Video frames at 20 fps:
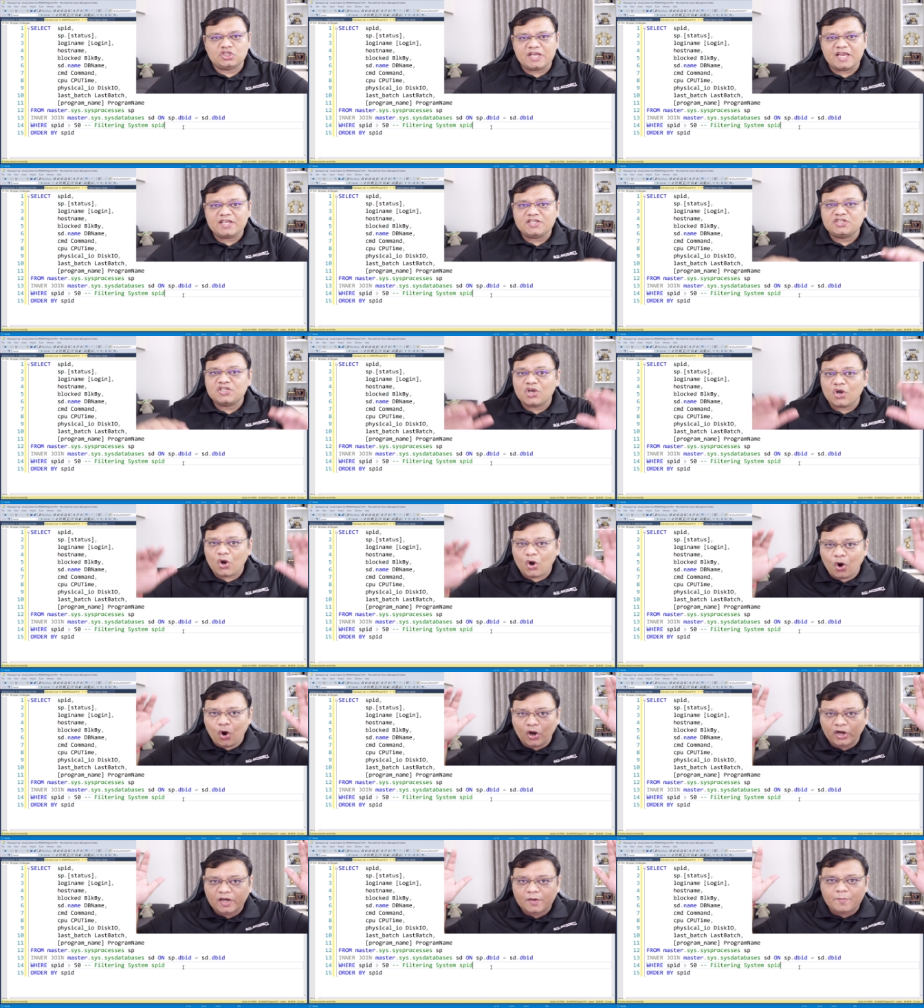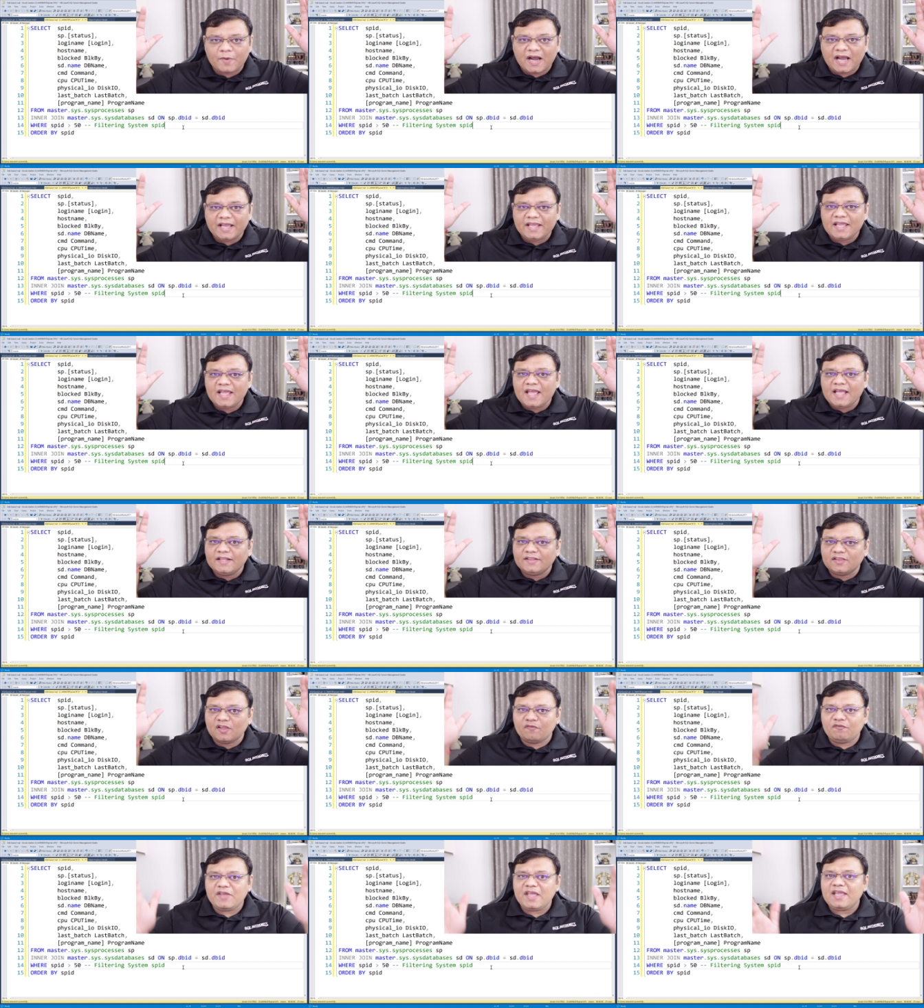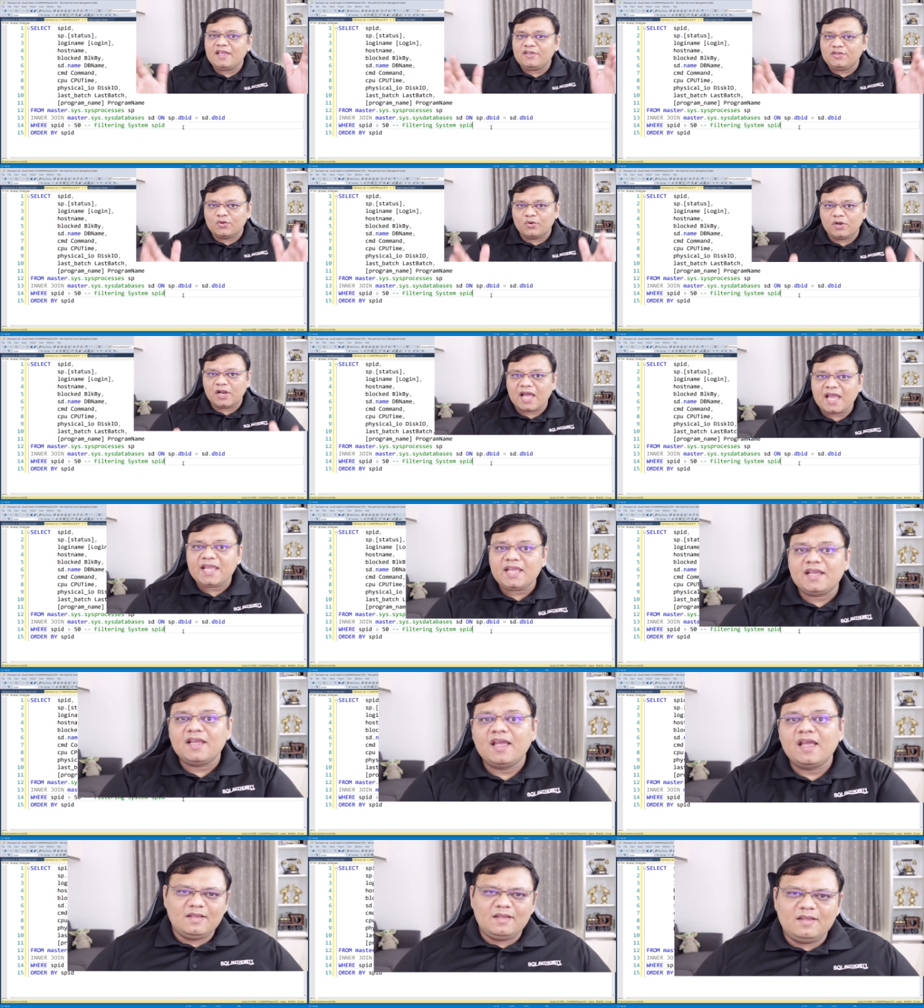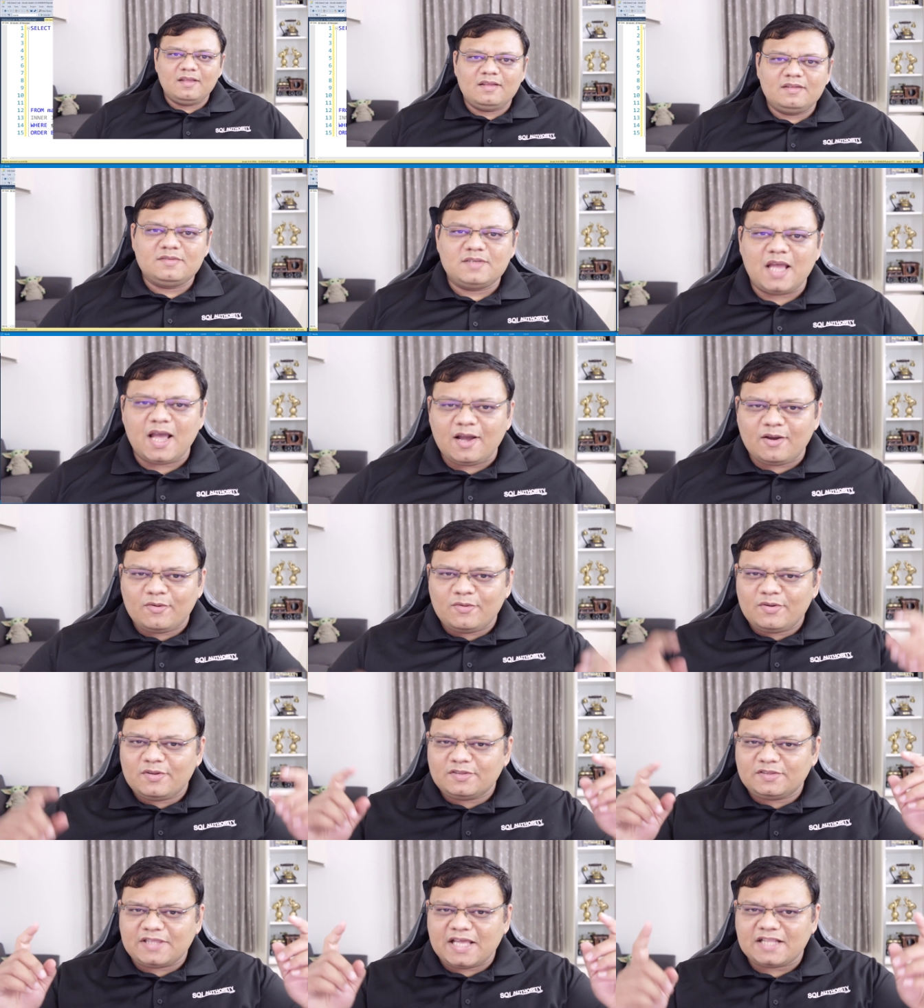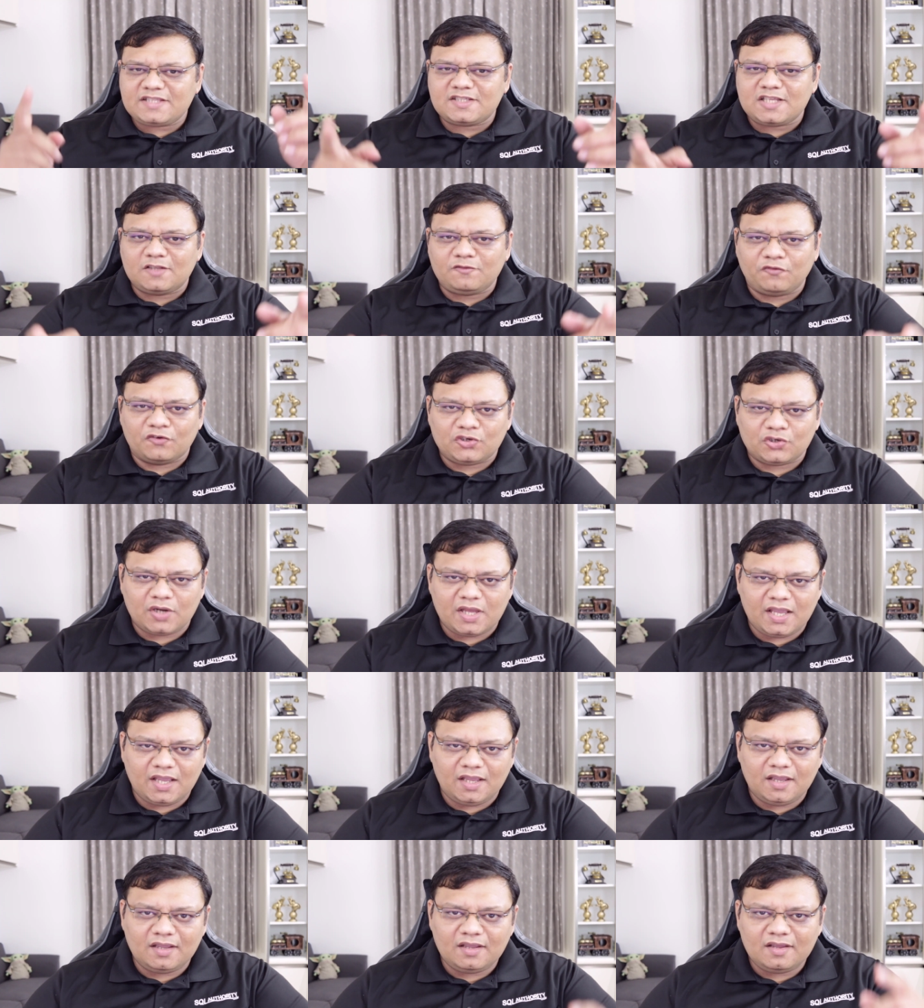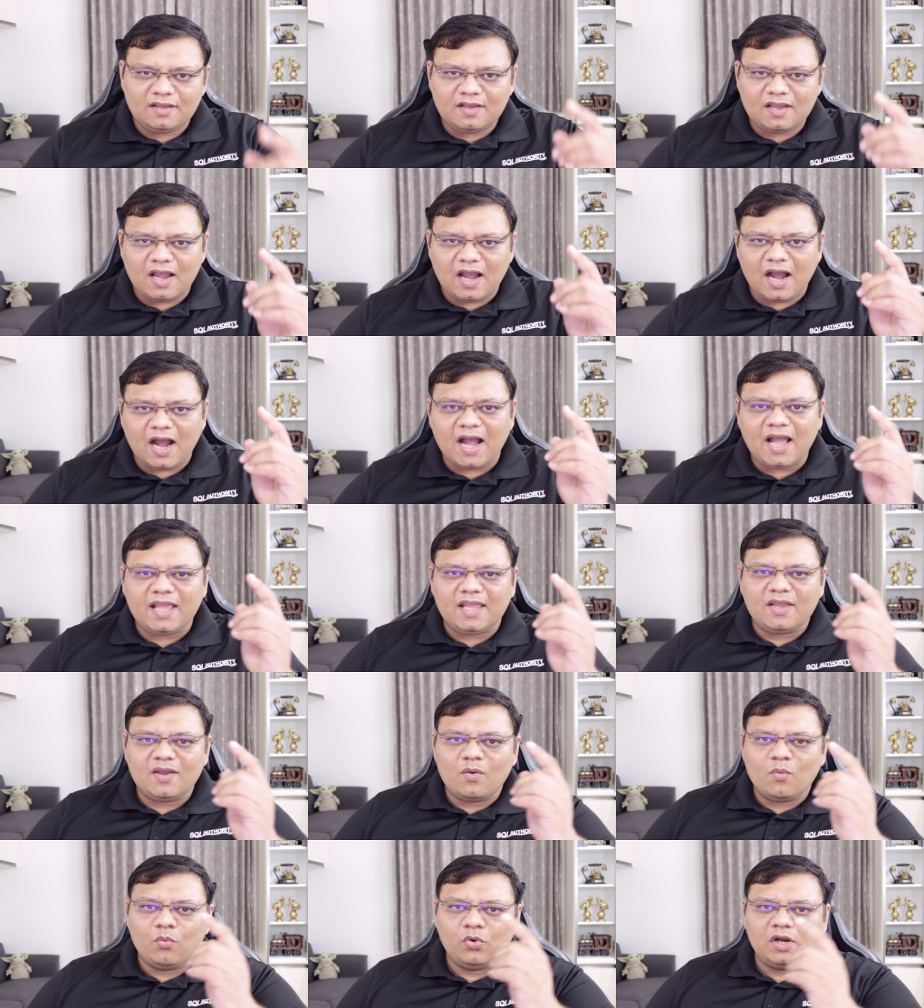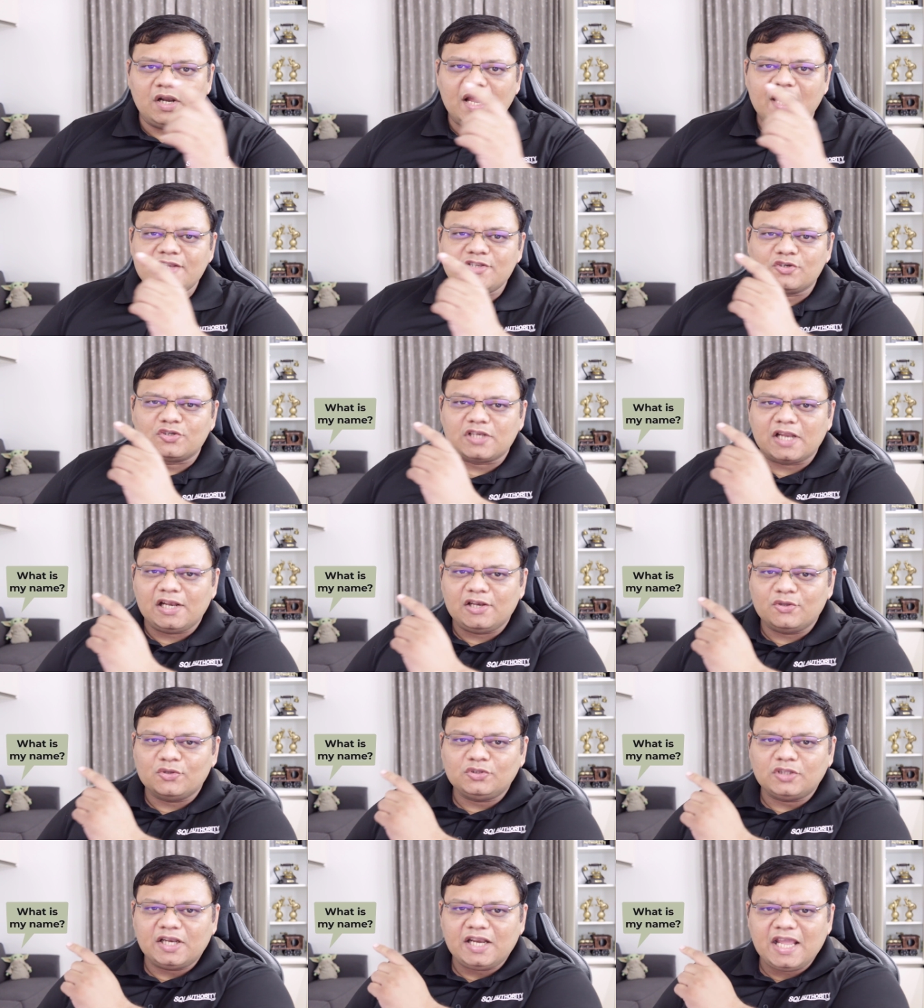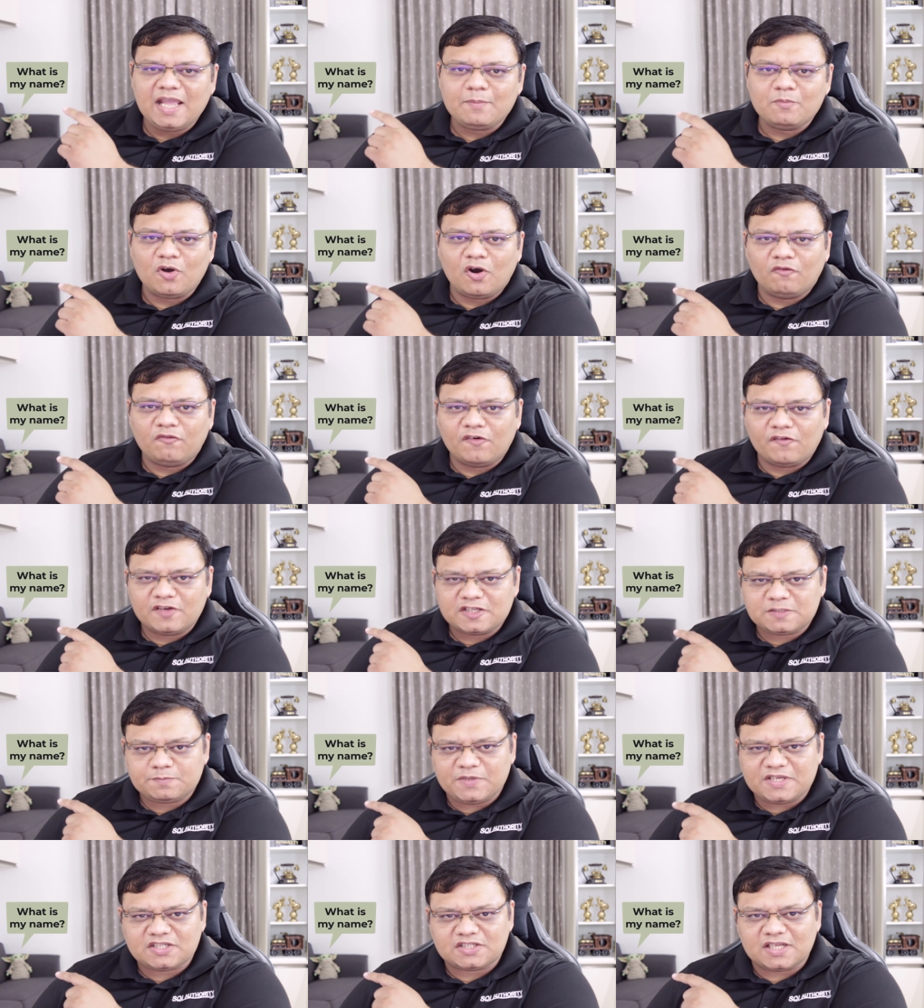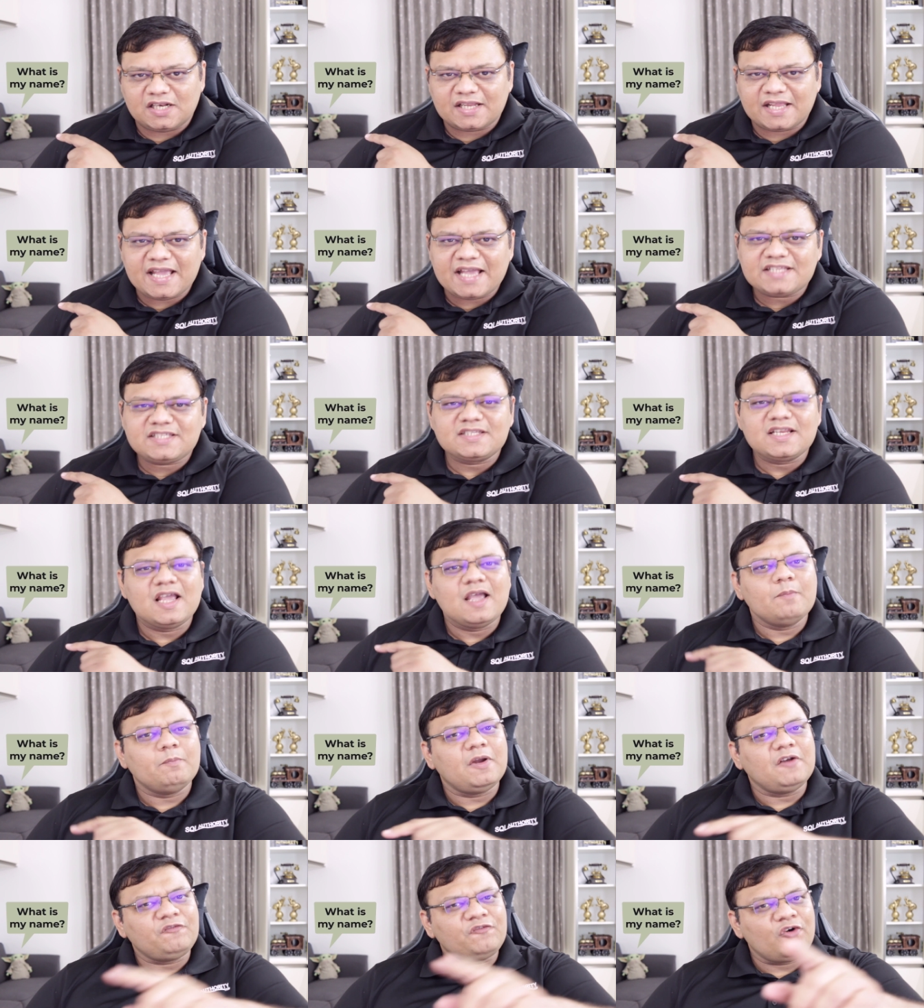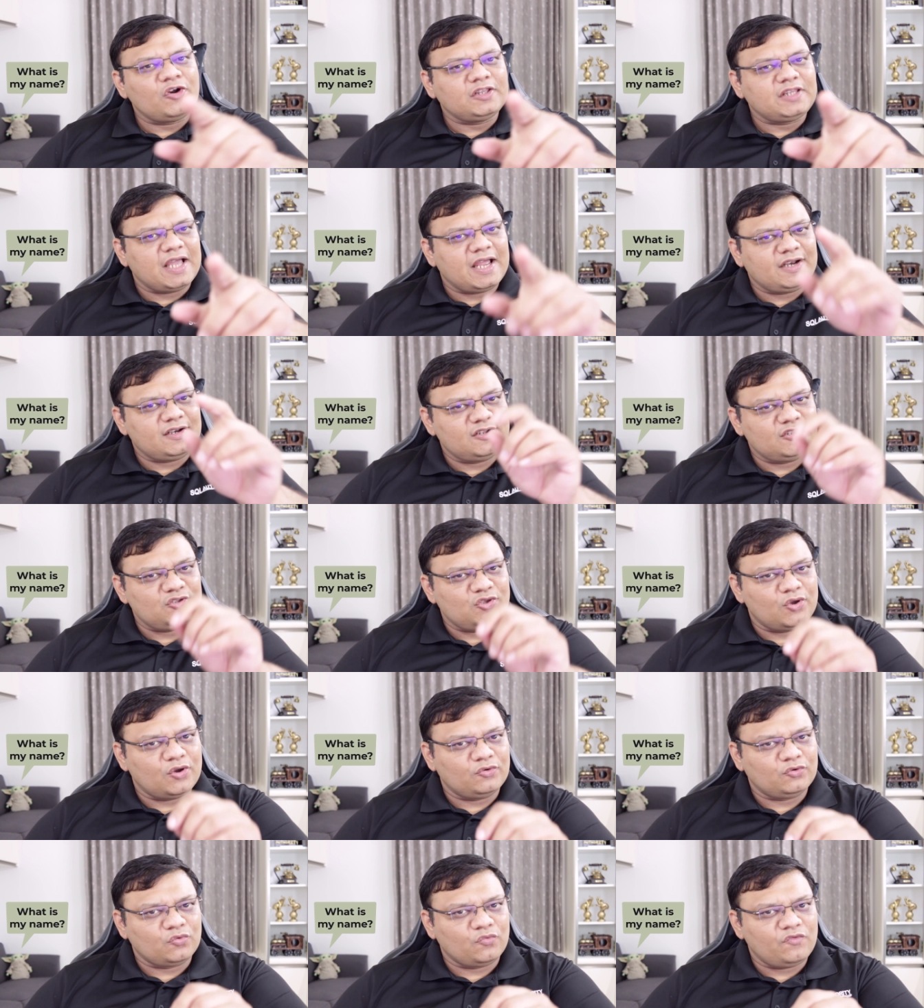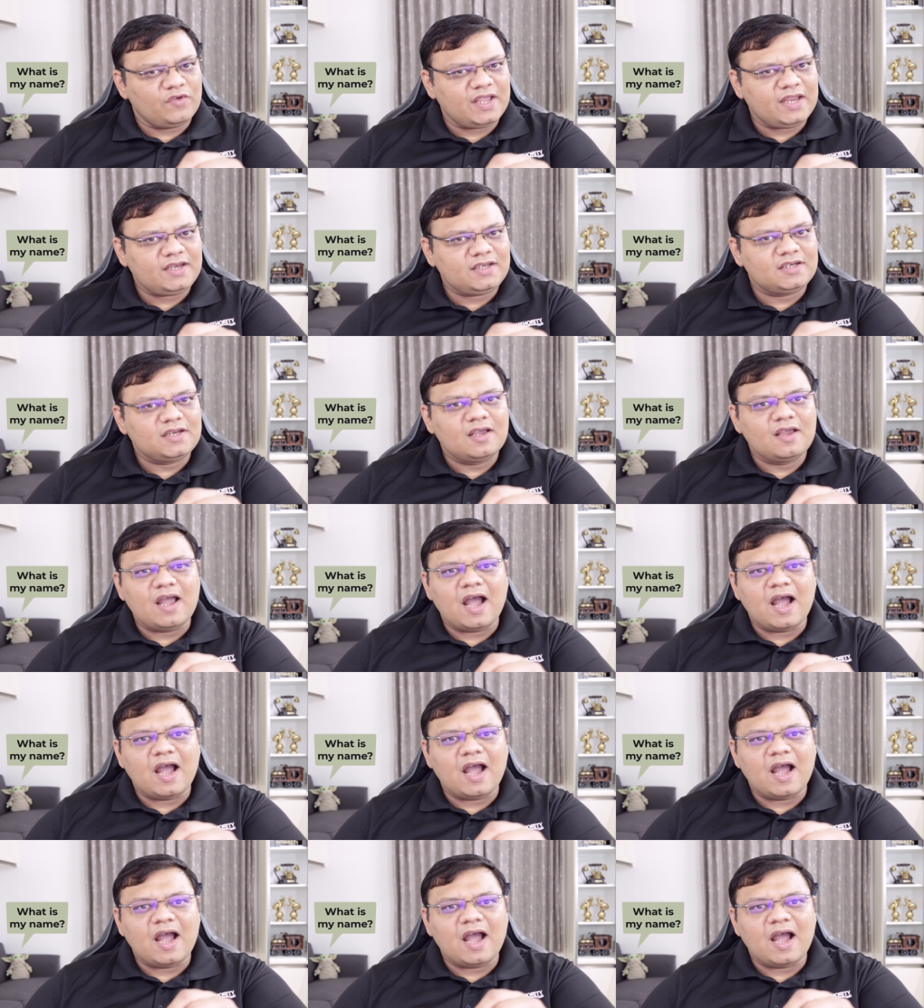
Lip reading: change order by the way you like. Now that's it for today. I would like to tell you the name of our special guest, but for that you have to wait